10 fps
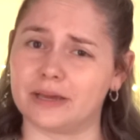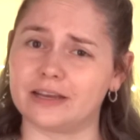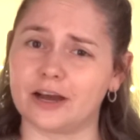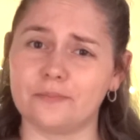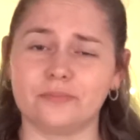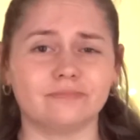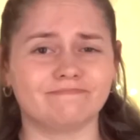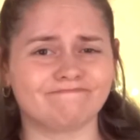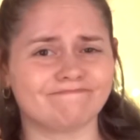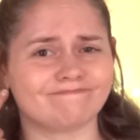makeup,
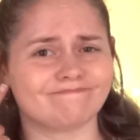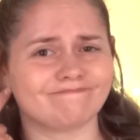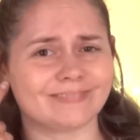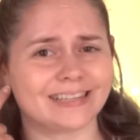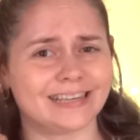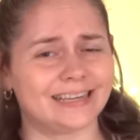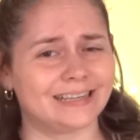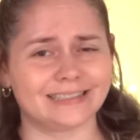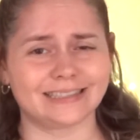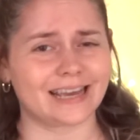
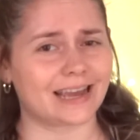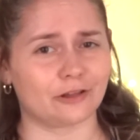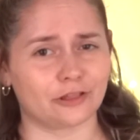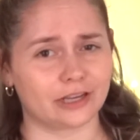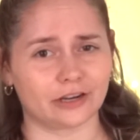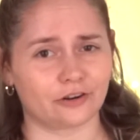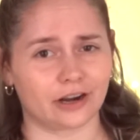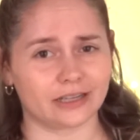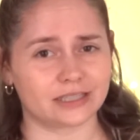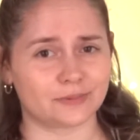take out the
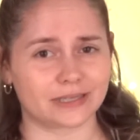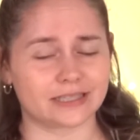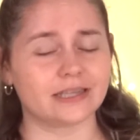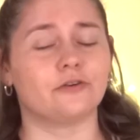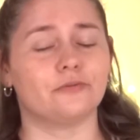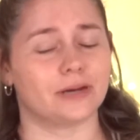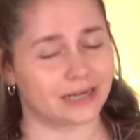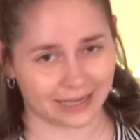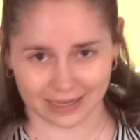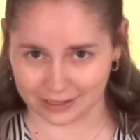earrings because they're
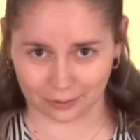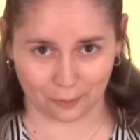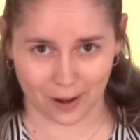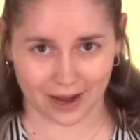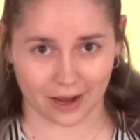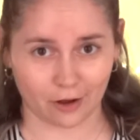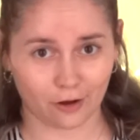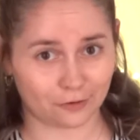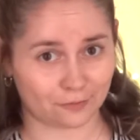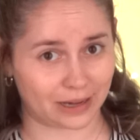really in the way
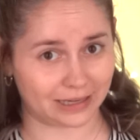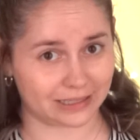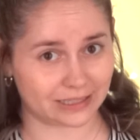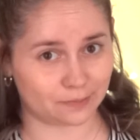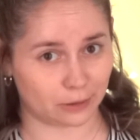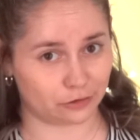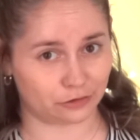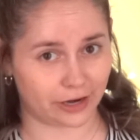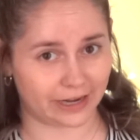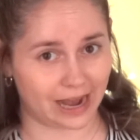of my little sponge
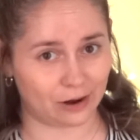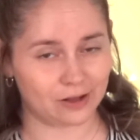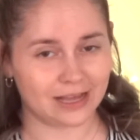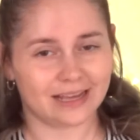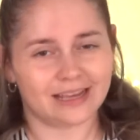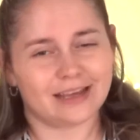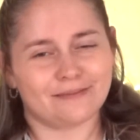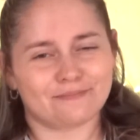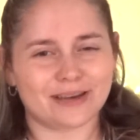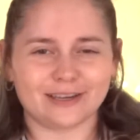right now.
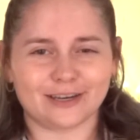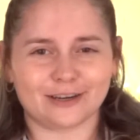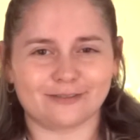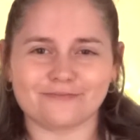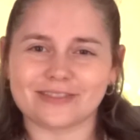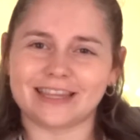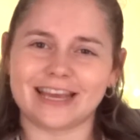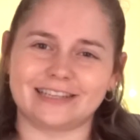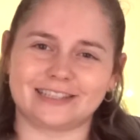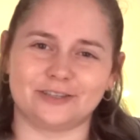But you know,
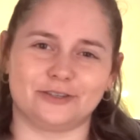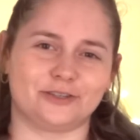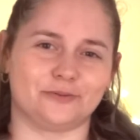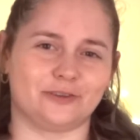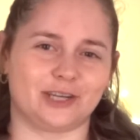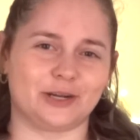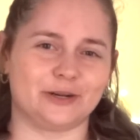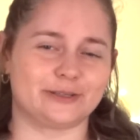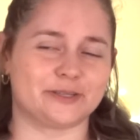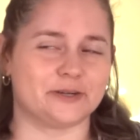it's a YouTube
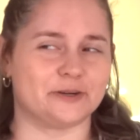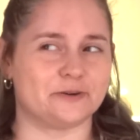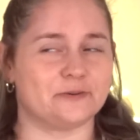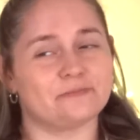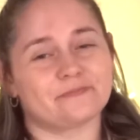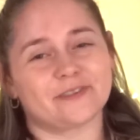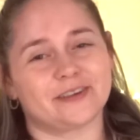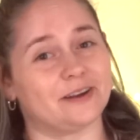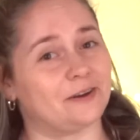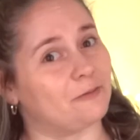video, so
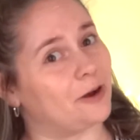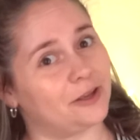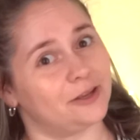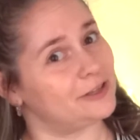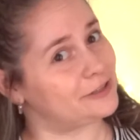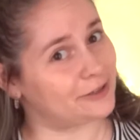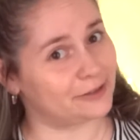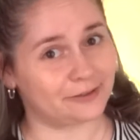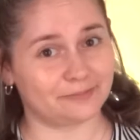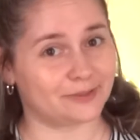what you
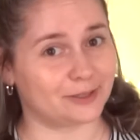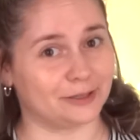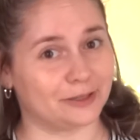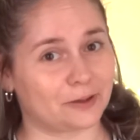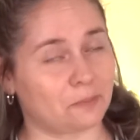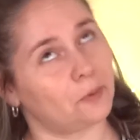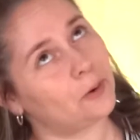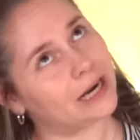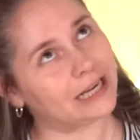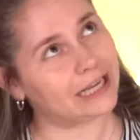do to look
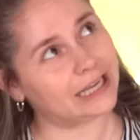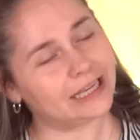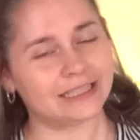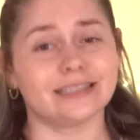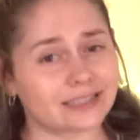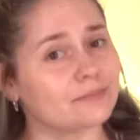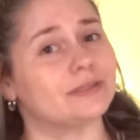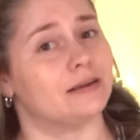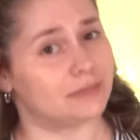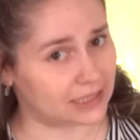pretty is
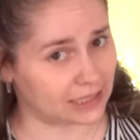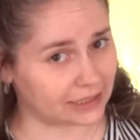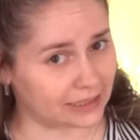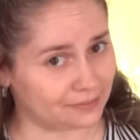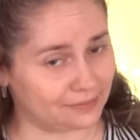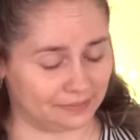sometimes silly.